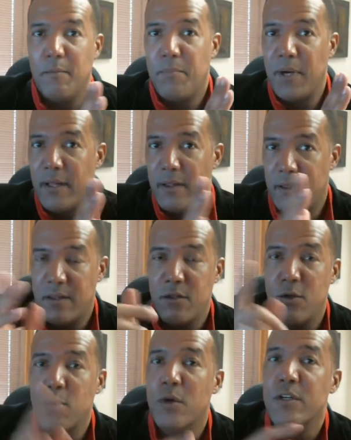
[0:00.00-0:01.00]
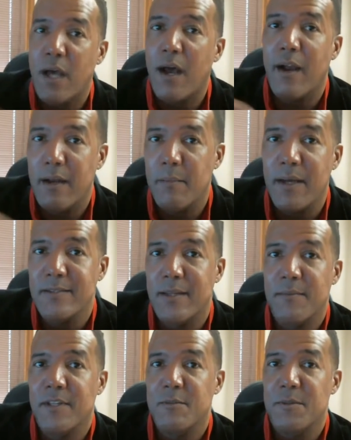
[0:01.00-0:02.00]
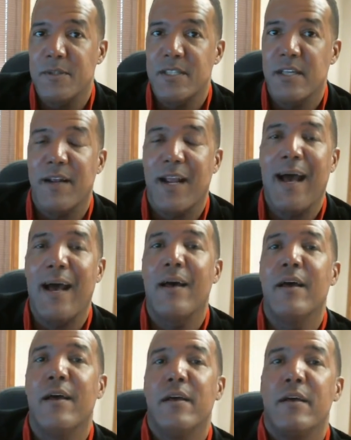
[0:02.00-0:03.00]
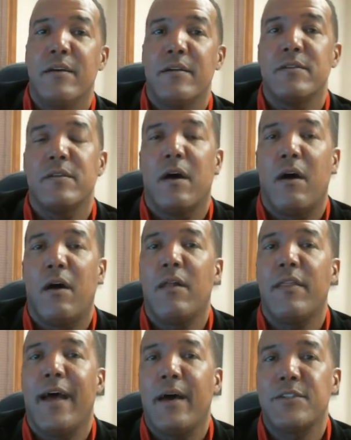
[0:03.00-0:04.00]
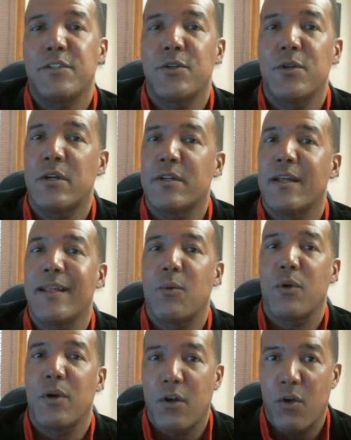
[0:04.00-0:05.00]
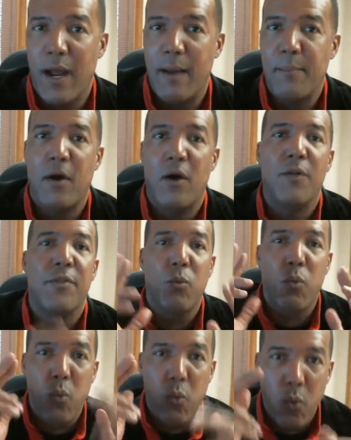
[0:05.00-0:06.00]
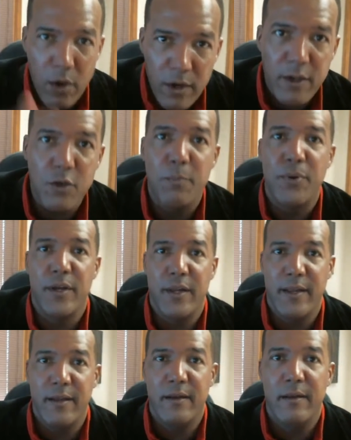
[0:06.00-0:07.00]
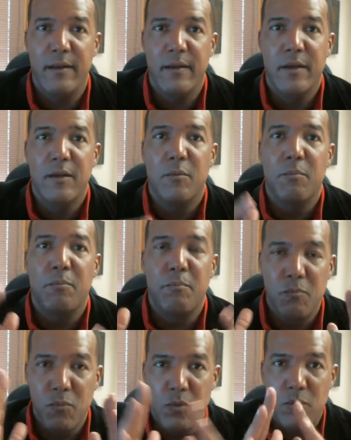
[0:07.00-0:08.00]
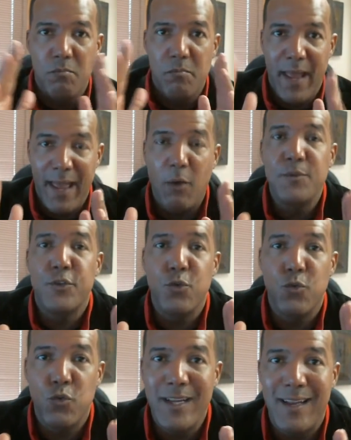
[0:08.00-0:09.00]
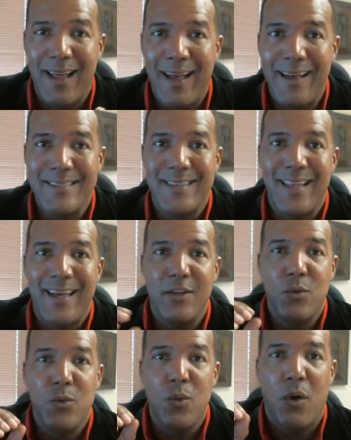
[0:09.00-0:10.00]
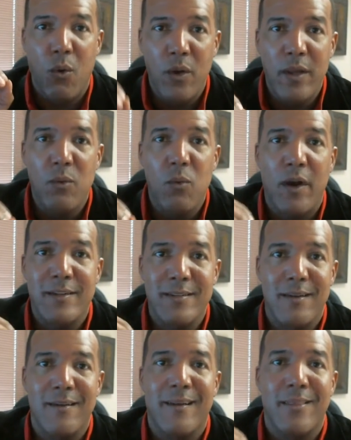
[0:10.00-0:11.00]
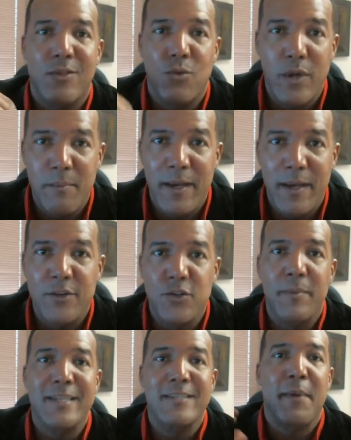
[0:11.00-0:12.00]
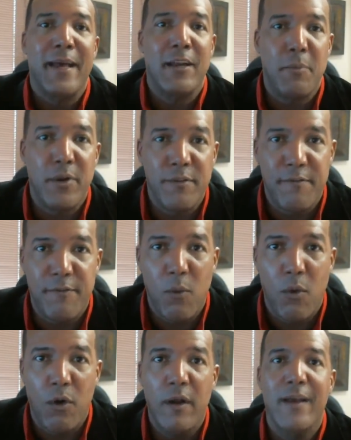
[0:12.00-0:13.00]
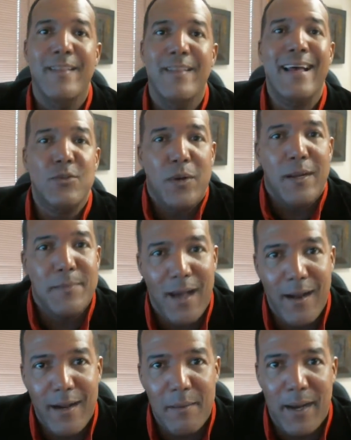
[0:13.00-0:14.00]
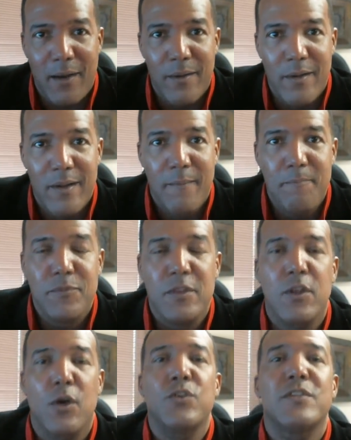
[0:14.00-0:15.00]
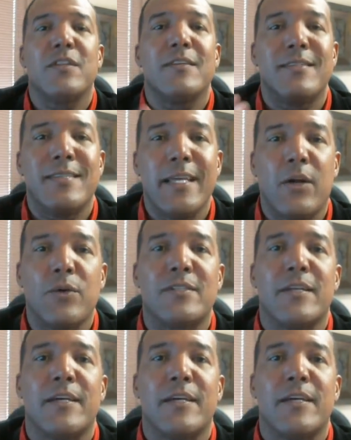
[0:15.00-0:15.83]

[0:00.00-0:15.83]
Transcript: But you are talking about something specific. How, all the houses you looked at that were crap, all the work you put in helped you realize that you only wanted to look at three bedroom expandable to four. That's what I'm talking about. Those are the oh,